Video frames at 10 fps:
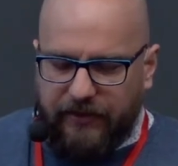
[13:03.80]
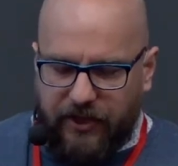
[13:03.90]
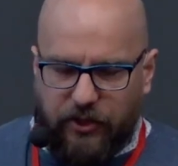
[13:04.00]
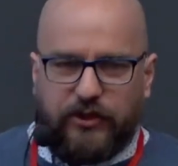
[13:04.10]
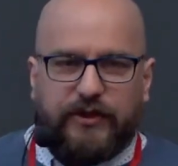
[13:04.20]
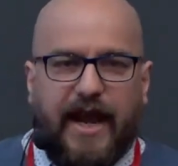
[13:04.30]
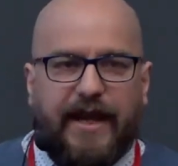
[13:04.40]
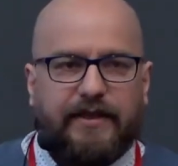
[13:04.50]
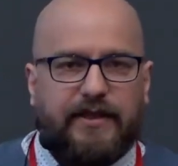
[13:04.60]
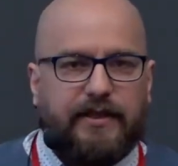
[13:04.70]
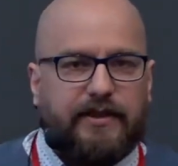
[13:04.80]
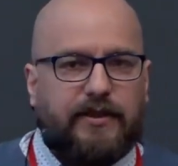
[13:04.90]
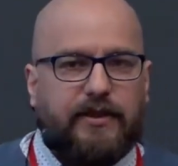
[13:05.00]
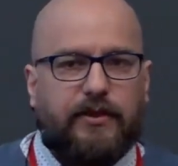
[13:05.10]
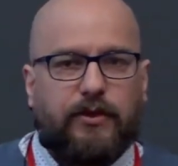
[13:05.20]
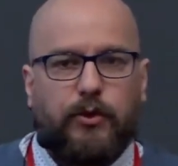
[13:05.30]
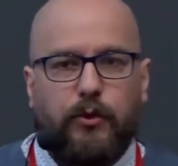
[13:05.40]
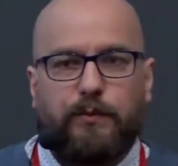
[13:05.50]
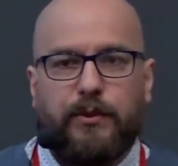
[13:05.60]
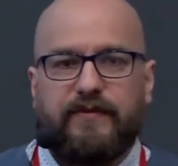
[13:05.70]
They are intended
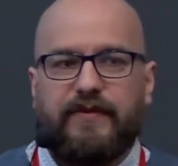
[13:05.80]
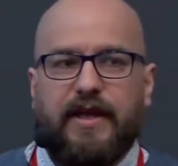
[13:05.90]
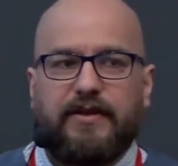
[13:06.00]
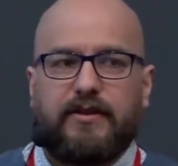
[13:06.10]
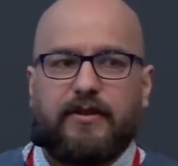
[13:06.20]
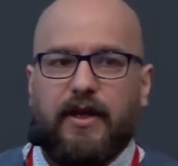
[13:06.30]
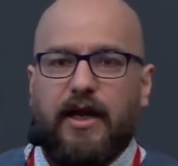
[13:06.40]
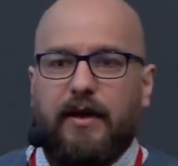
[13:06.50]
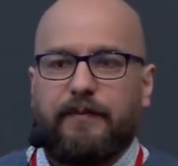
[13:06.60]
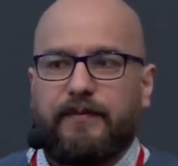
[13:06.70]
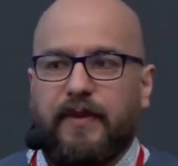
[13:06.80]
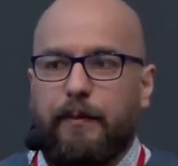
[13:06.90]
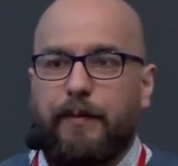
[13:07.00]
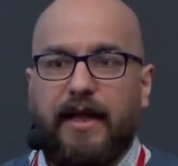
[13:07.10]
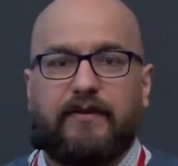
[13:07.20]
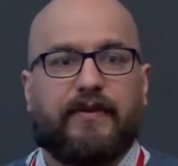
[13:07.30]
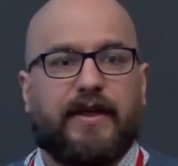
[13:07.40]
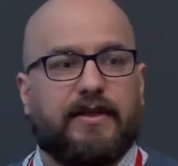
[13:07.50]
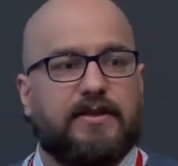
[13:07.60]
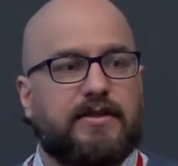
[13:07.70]
to prevent bad
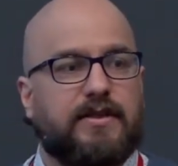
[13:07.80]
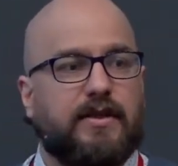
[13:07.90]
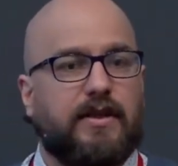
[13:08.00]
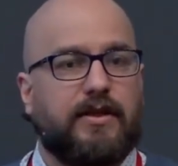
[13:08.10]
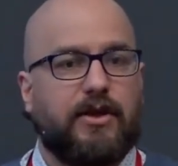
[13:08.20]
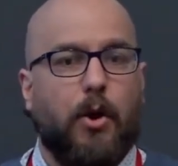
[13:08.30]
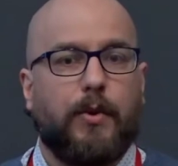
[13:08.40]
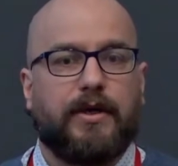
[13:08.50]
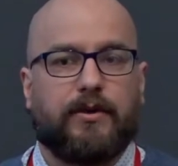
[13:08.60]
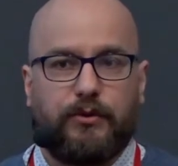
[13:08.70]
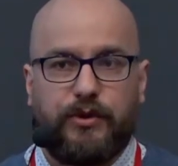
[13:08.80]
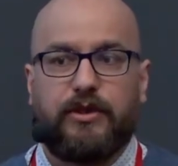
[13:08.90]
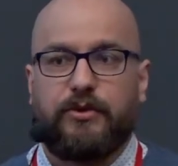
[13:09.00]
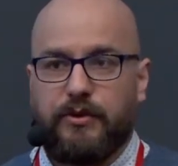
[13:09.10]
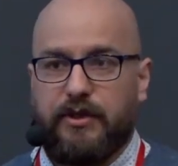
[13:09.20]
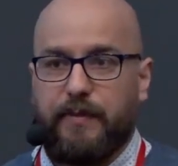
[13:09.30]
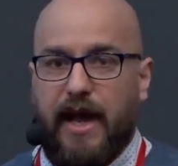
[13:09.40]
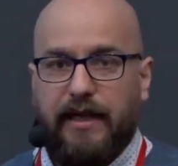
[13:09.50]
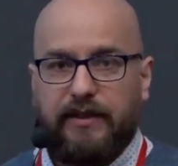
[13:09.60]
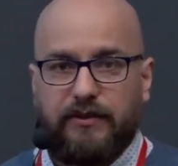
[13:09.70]
things going really, really
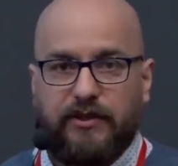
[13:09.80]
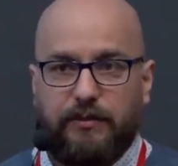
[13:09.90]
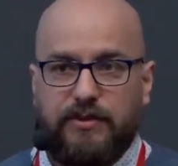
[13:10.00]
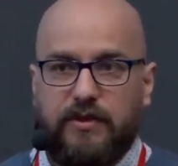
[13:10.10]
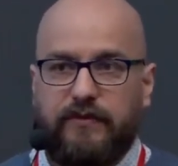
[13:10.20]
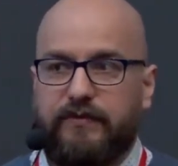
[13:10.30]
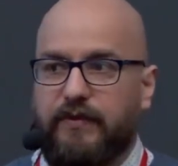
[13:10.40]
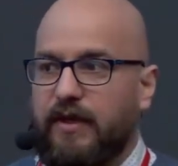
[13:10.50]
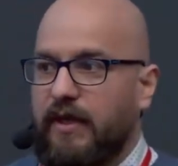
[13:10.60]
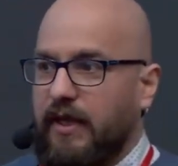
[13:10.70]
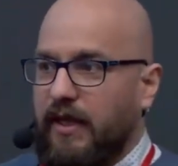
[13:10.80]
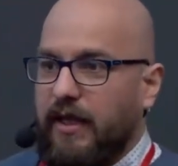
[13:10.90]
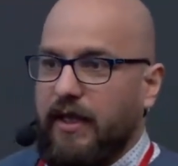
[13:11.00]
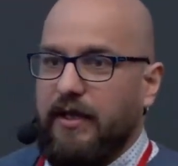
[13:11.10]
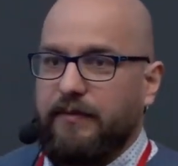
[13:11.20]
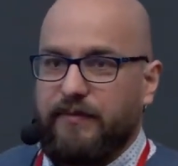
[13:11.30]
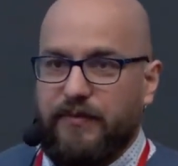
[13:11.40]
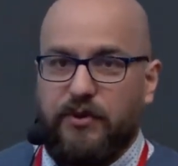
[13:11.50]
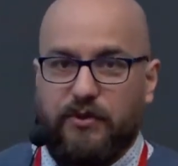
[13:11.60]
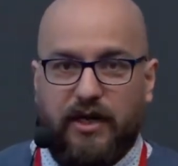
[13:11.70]
bad in terms of
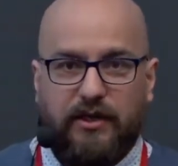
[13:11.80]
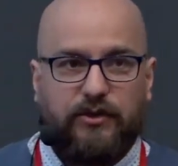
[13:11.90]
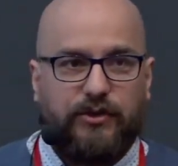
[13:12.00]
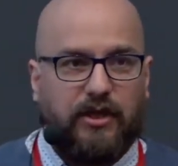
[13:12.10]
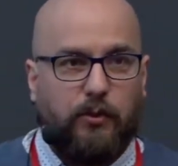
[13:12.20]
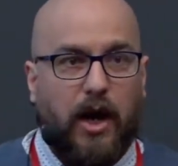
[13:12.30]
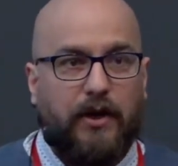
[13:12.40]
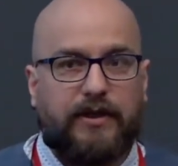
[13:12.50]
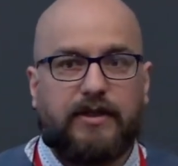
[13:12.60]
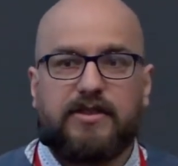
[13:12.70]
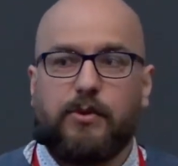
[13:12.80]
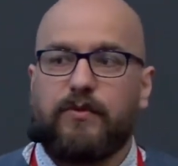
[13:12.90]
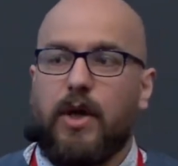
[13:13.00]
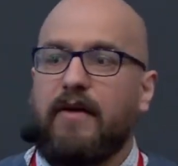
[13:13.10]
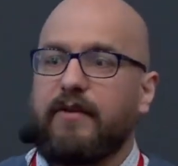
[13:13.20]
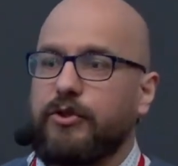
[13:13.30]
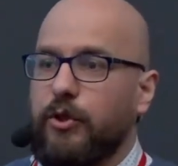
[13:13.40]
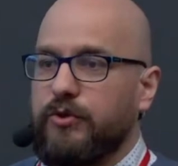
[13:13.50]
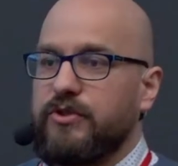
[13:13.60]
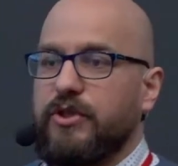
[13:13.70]
your electrical wiring. So if you have a
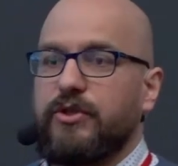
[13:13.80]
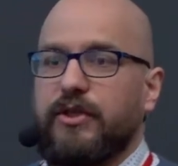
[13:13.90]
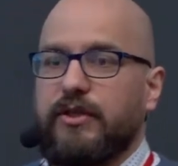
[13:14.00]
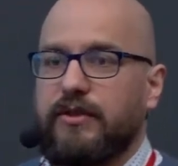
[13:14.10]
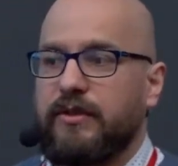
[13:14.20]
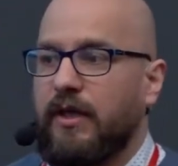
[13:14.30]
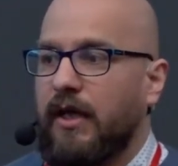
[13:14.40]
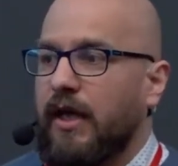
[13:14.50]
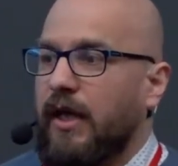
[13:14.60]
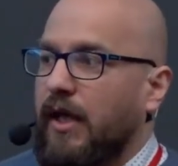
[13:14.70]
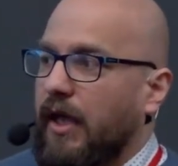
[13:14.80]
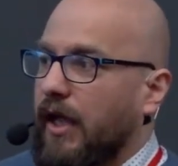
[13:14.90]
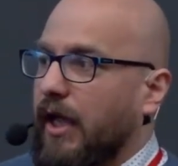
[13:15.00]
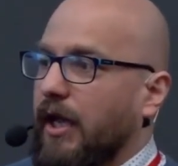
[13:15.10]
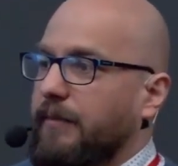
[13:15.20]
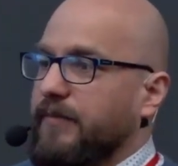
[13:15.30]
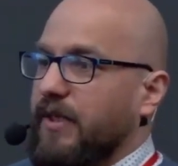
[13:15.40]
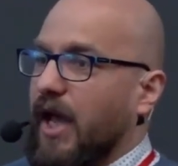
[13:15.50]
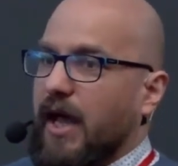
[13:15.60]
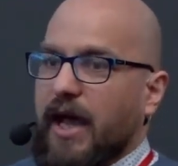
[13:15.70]
short circuit, I
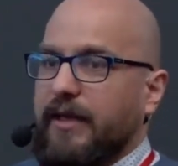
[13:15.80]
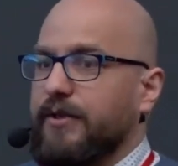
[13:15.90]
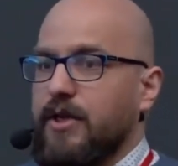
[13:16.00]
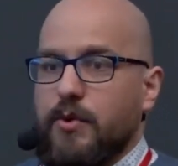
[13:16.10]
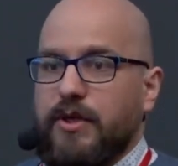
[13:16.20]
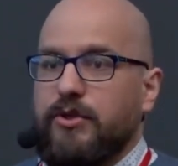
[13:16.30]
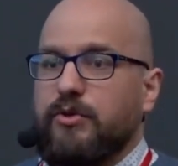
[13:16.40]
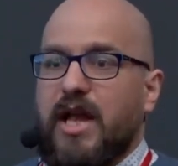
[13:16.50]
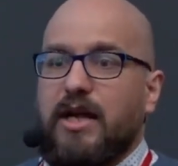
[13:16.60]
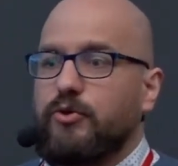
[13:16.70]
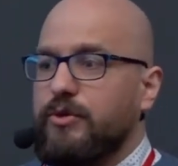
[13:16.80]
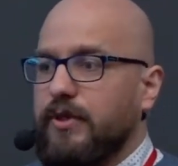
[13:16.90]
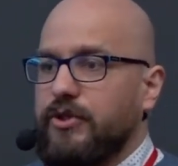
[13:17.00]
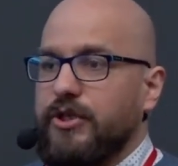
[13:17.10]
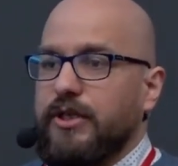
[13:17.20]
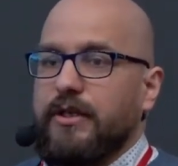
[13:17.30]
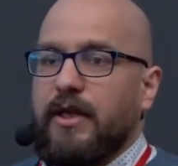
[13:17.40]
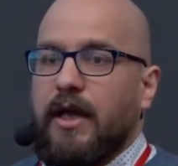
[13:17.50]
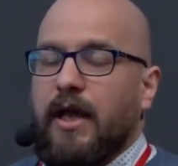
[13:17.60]
don't know, in your laundry machine,